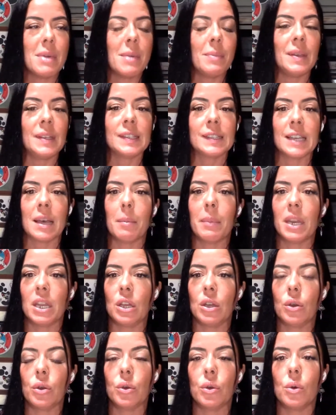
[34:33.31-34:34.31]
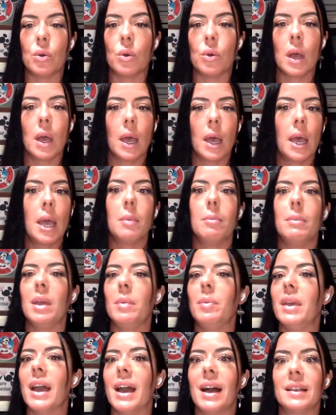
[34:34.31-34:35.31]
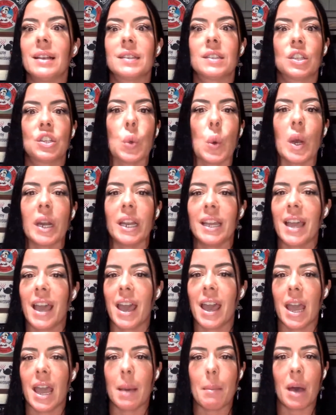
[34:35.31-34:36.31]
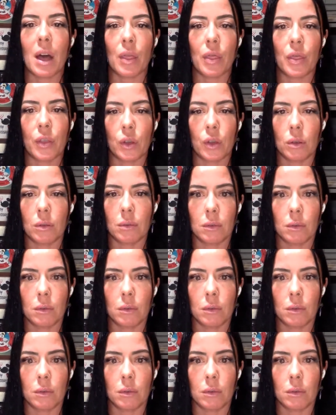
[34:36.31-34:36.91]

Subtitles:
Maybe somebody who maybe has the 20K a month